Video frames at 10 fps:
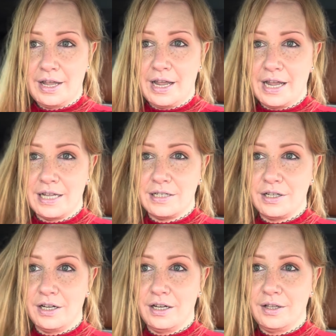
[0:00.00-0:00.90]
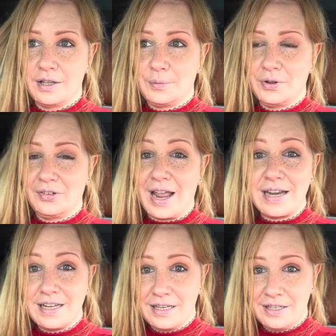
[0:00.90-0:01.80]
And uh, then we
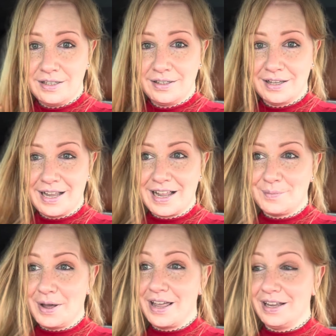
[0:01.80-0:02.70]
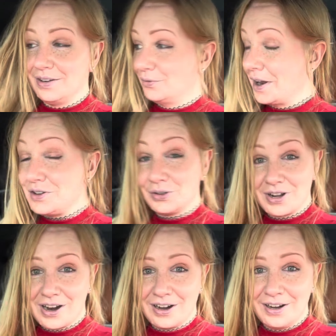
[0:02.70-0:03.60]
landed. I got my rental
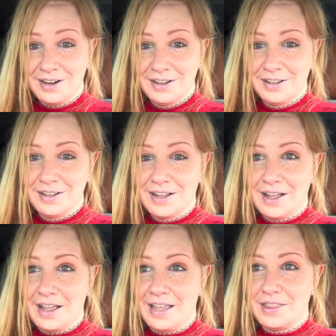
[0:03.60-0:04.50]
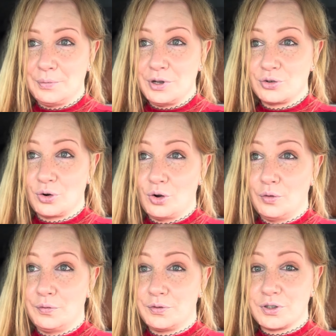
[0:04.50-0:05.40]
car. And then we
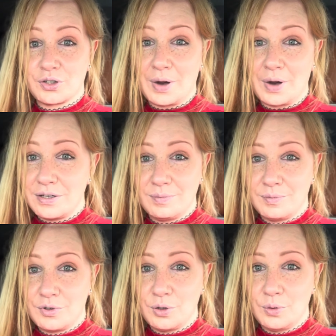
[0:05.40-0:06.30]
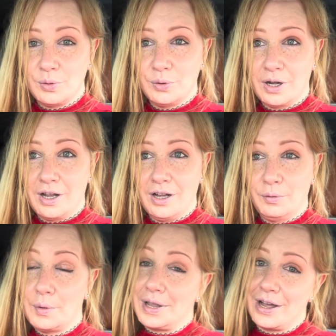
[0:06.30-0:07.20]
drove straight to, uh,
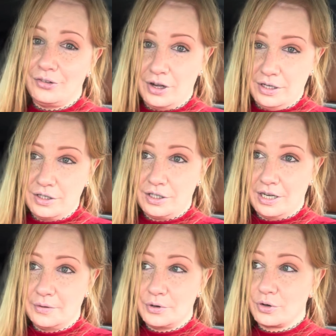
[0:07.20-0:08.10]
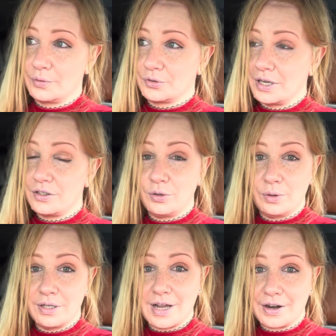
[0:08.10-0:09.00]
well, we got lunch. And we drove straight to
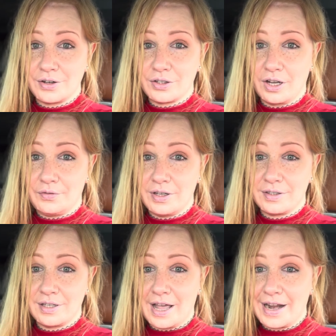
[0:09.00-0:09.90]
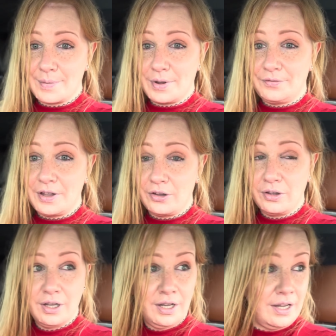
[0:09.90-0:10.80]
the doctor's office. I got my fill
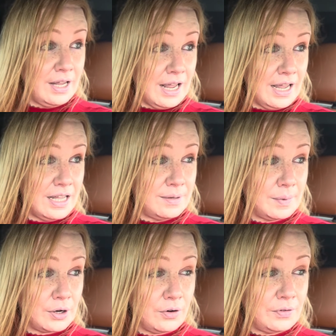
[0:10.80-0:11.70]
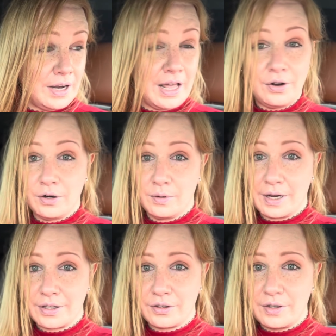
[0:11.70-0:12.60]
and my girlfriend had her
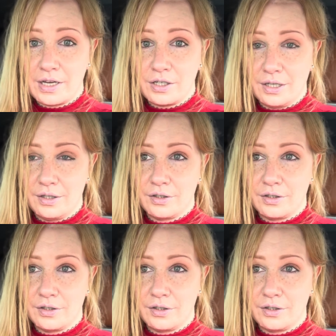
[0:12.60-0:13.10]
consultation.